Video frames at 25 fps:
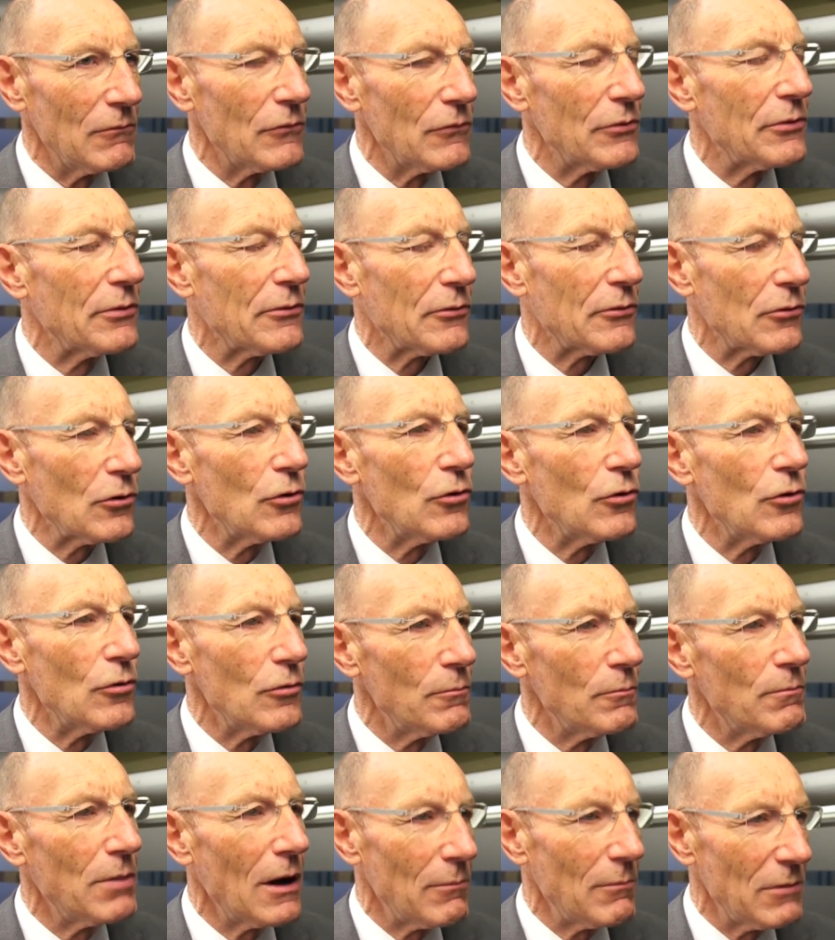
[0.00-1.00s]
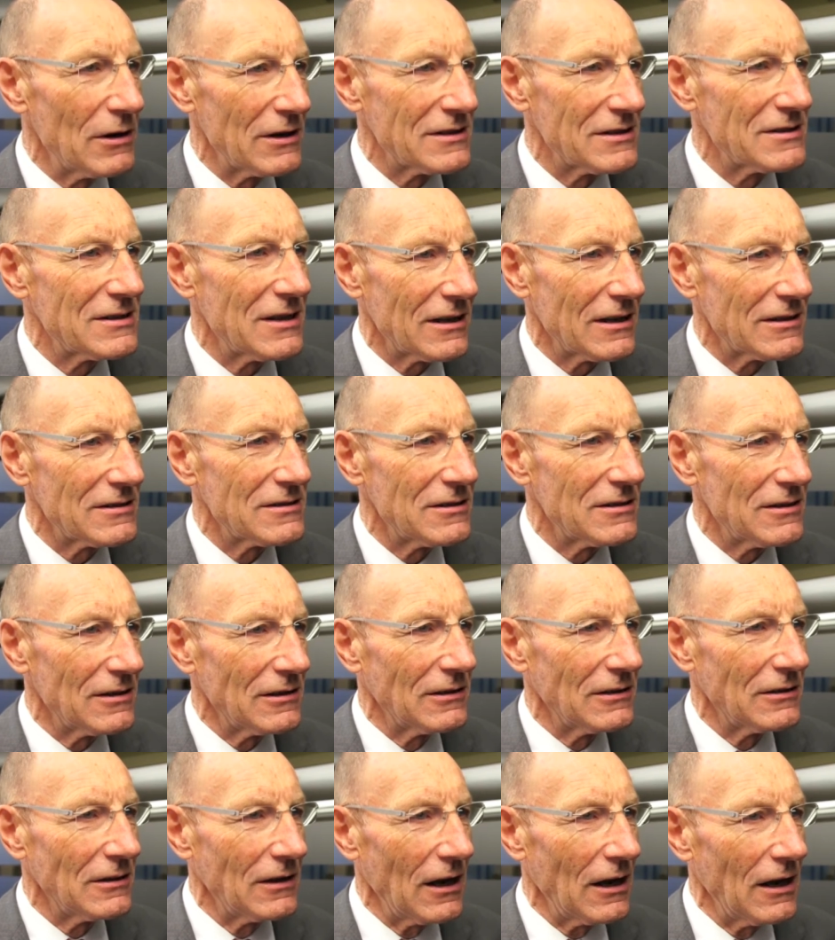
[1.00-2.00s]
through public
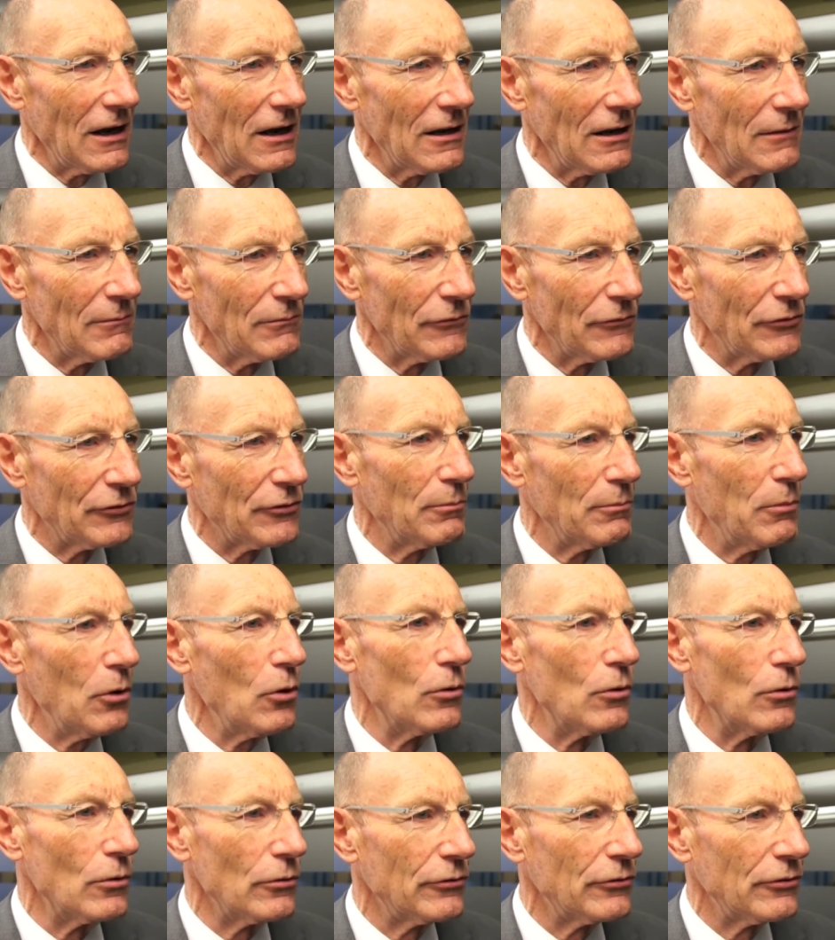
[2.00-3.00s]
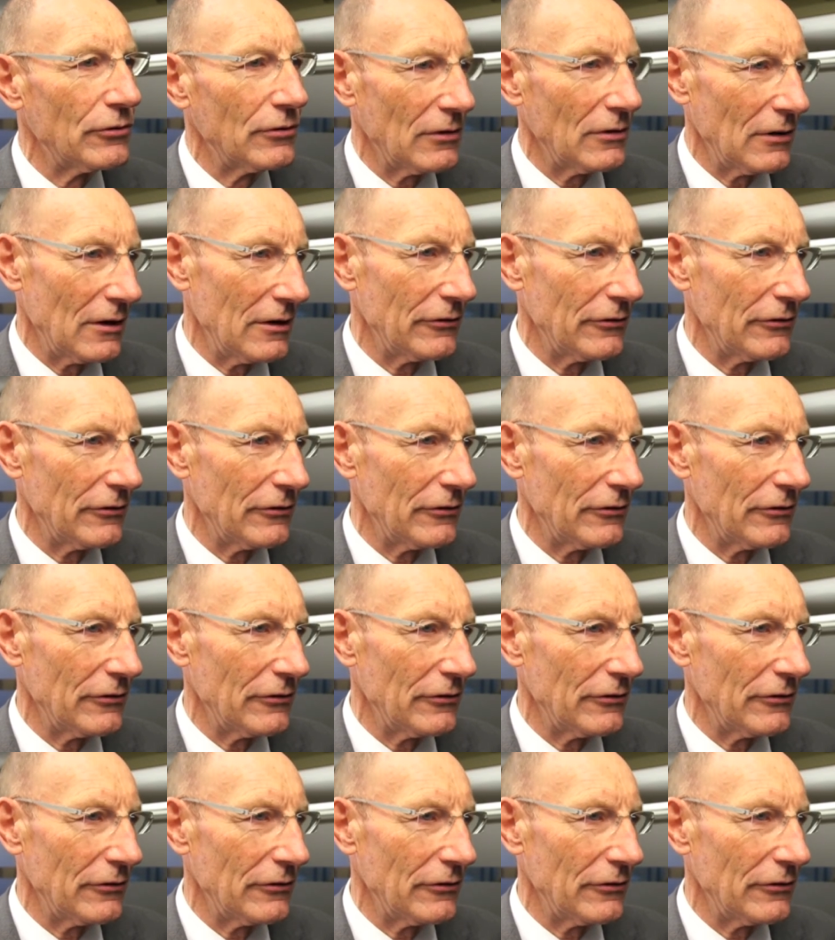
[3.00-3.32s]
sector support